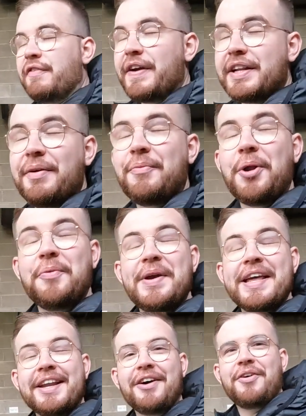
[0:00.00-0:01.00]
I think that one
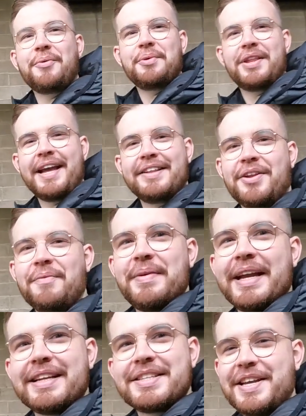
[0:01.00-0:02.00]
way or another, we'd ended up
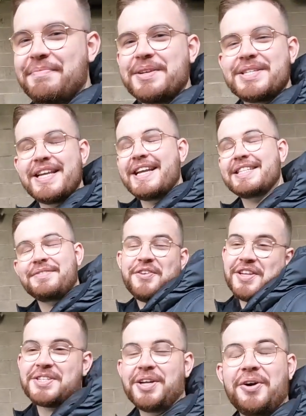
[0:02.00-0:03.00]
making the same mistakes and
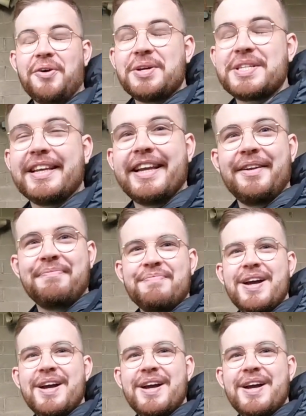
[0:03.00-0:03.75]
we'd have still lost the game.